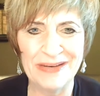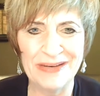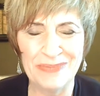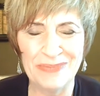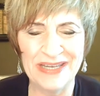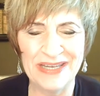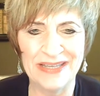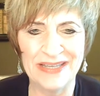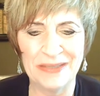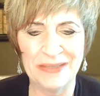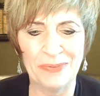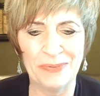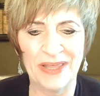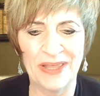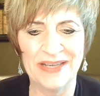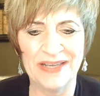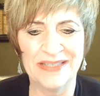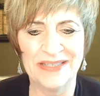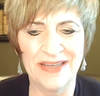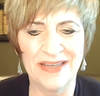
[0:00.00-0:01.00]
be in the
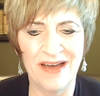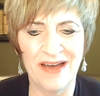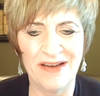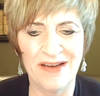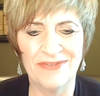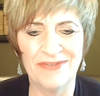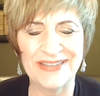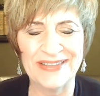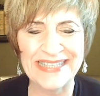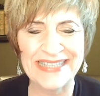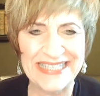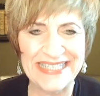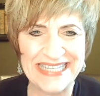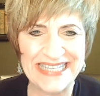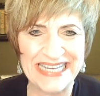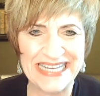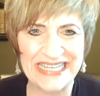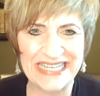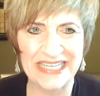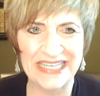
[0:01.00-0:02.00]
place of
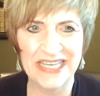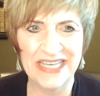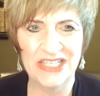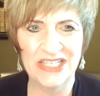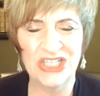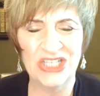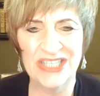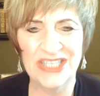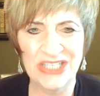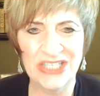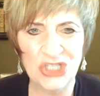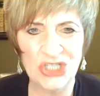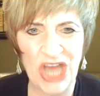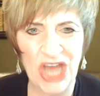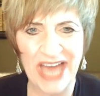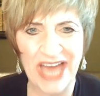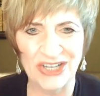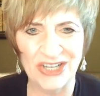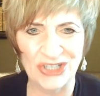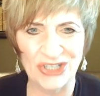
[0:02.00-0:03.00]
listening to the
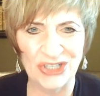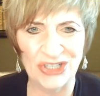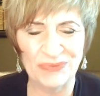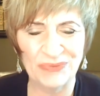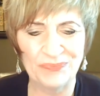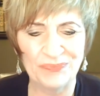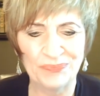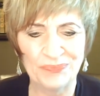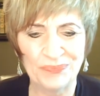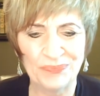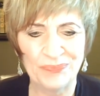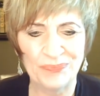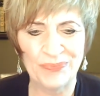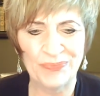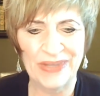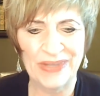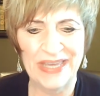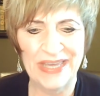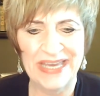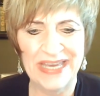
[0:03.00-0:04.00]
chatter
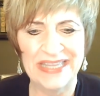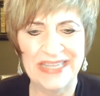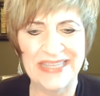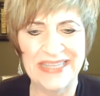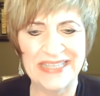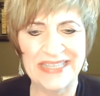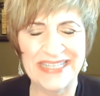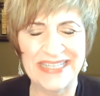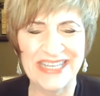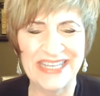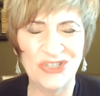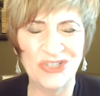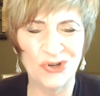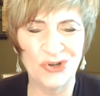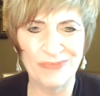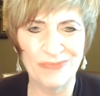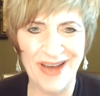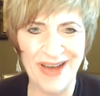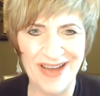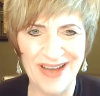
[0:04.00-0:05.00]
that's in
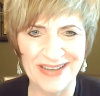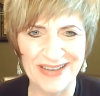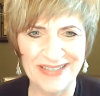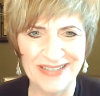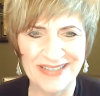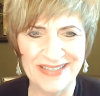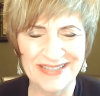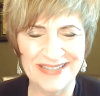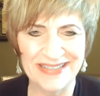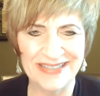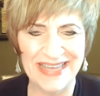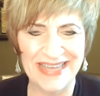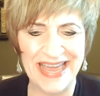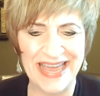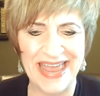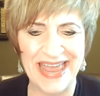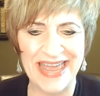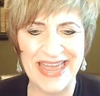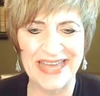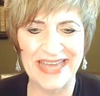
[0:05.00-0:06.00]
your mind
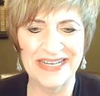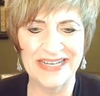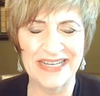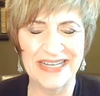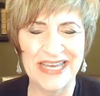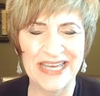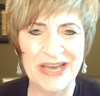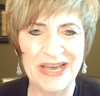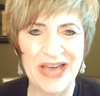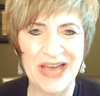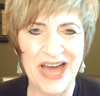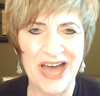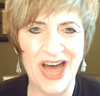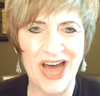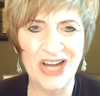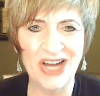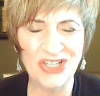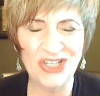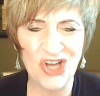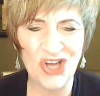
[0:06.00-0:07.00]
and
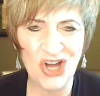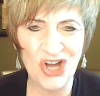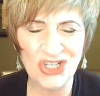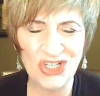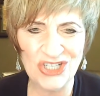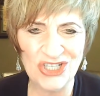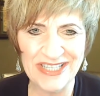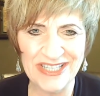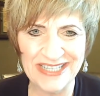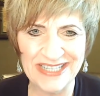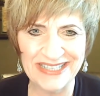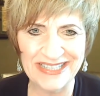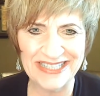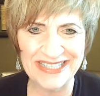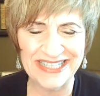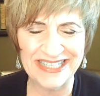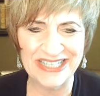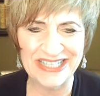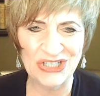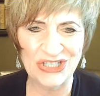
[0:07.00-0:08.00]
unconsciously
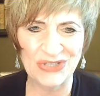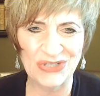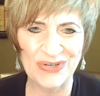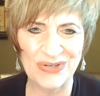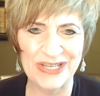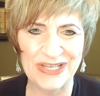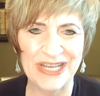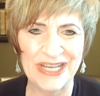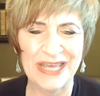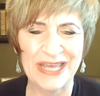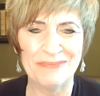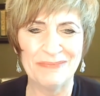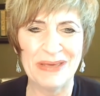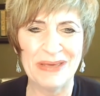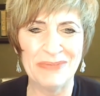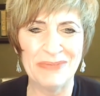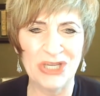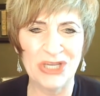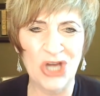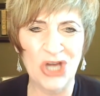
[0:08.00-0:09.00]
listening to it,
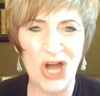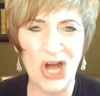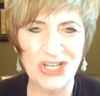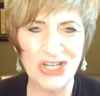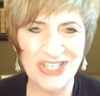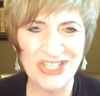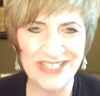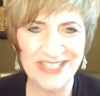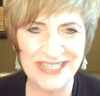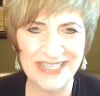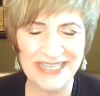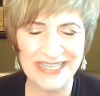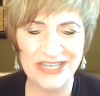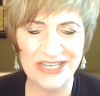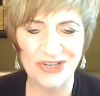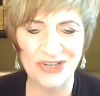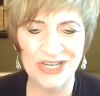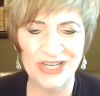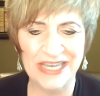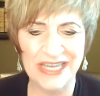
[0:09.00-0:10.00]
maybe consciously
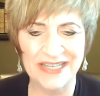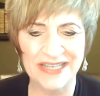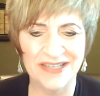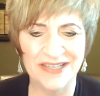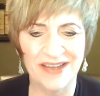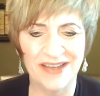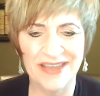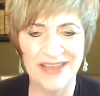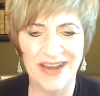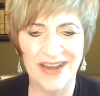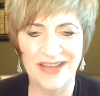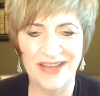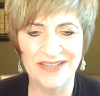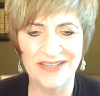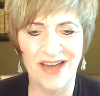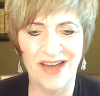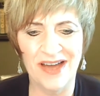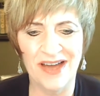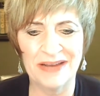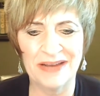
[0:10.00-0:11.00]
hearing it at
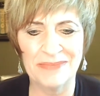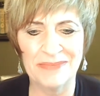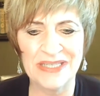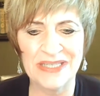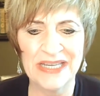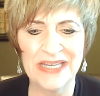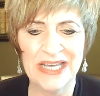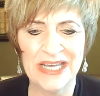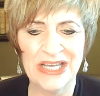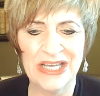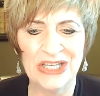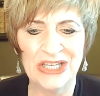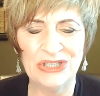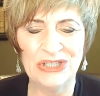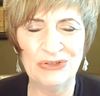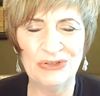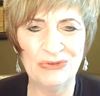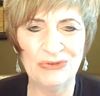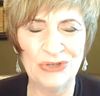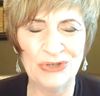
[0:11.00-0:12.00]
times.
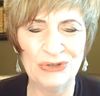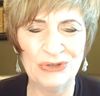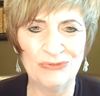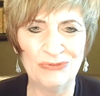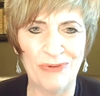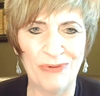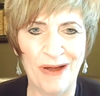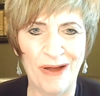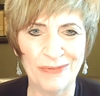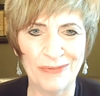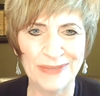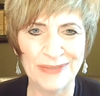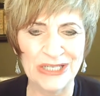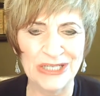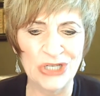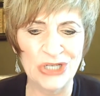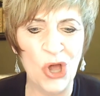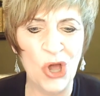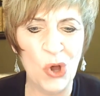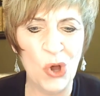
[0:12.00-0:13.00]
You
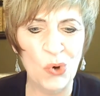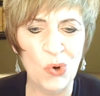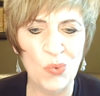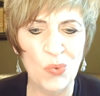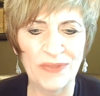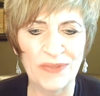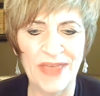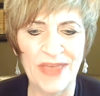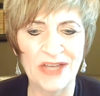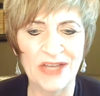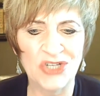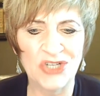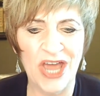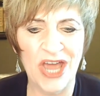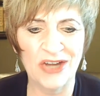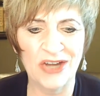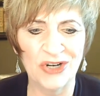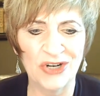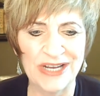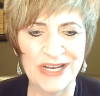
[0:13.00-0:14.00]
probably know what that
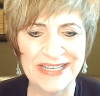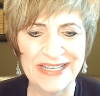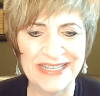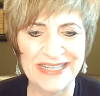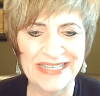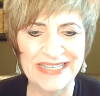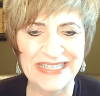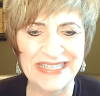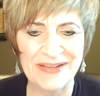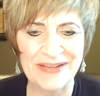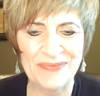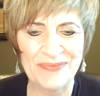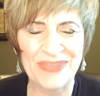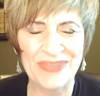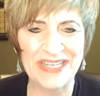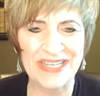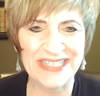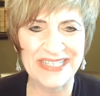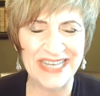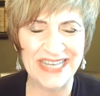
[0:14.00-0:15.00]
chatter is,
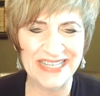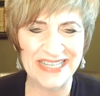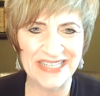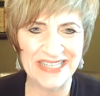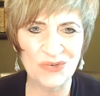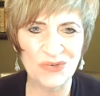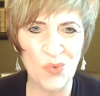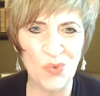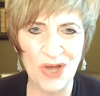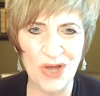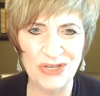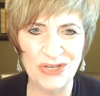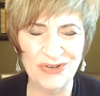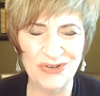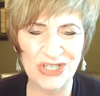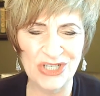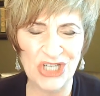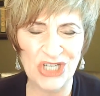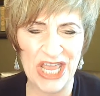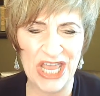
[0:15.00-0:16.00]
that doesn't want you
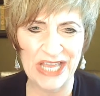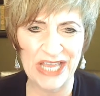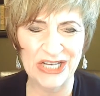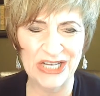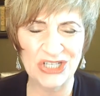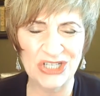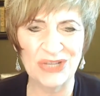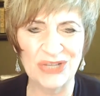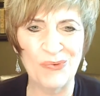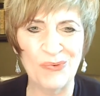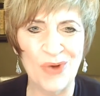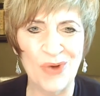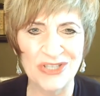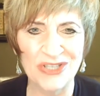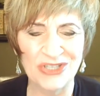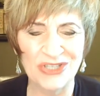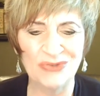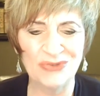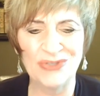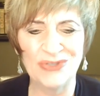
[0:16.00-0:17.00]
to change, that
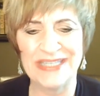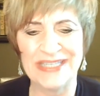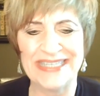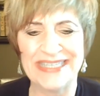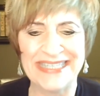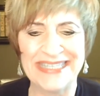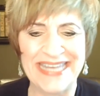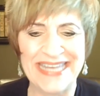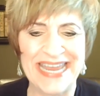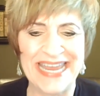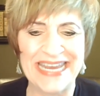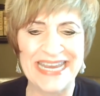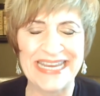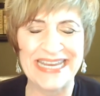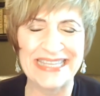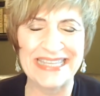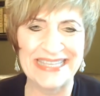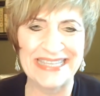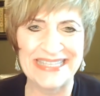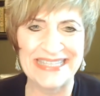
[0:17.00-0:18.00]
wants you to
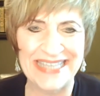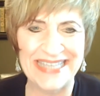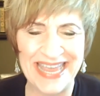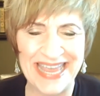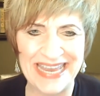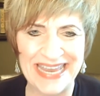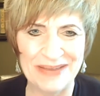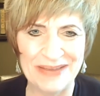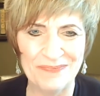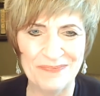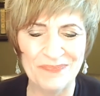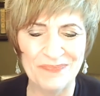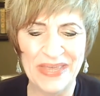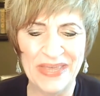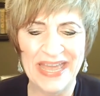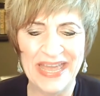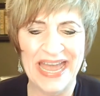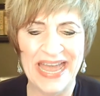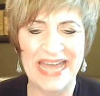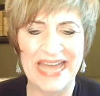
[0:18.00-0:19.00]
stay the same.
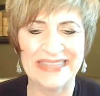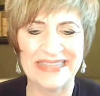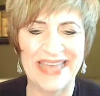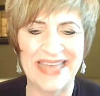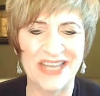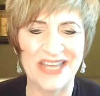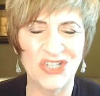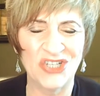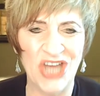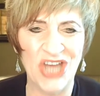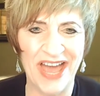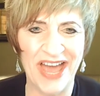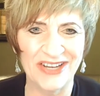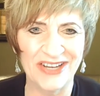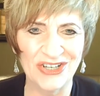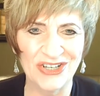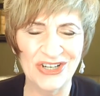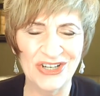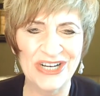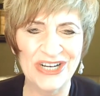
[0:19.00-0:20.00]
And that
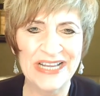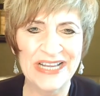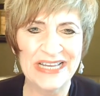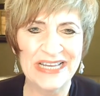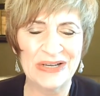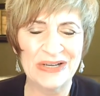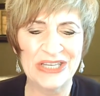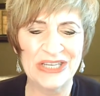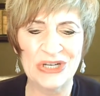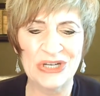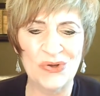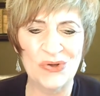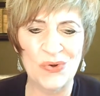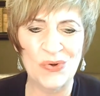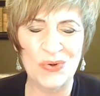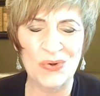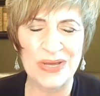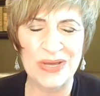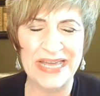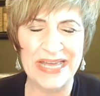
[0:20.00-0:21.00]
chatter,
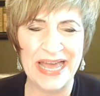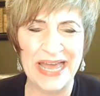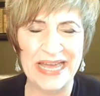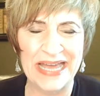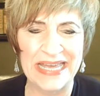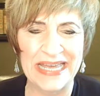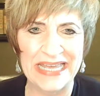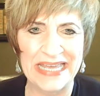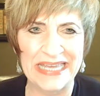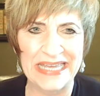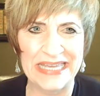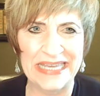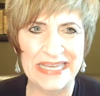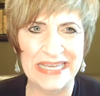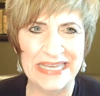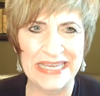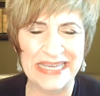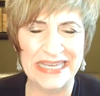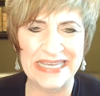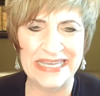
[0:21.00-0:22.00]

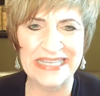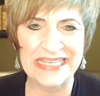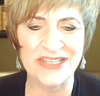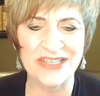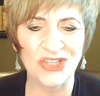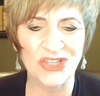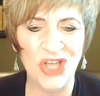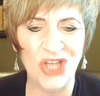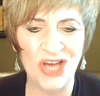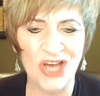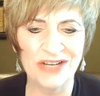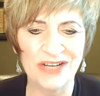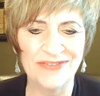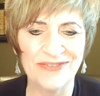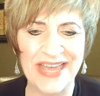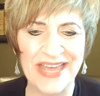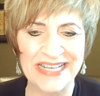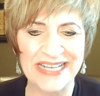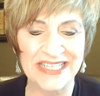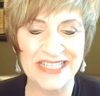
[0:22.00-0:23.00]
is a lot of
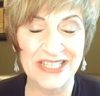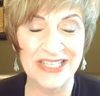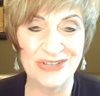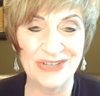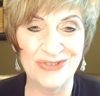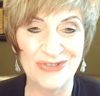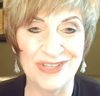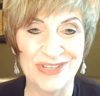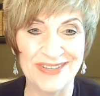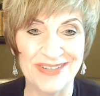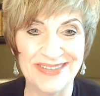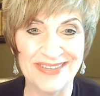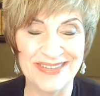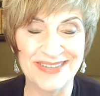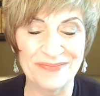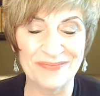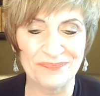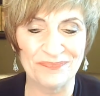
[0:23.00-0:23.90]
excuses